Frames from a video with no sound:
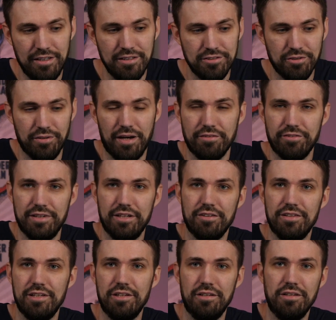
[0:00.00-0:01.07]
So every
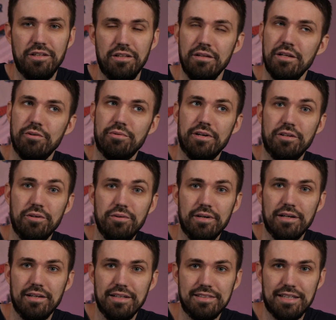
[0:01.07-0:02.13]
year that you renew
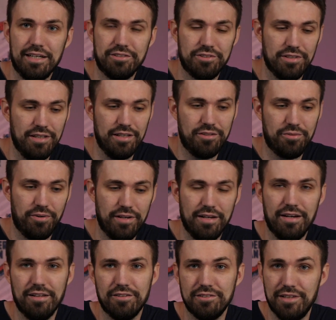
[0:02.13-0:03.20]
it, it's actually
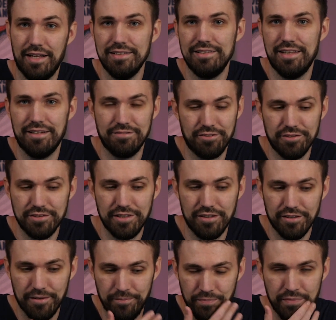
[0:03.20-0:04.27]
$20 less than that first
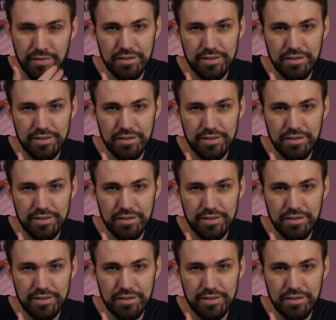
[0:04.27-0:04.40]
year.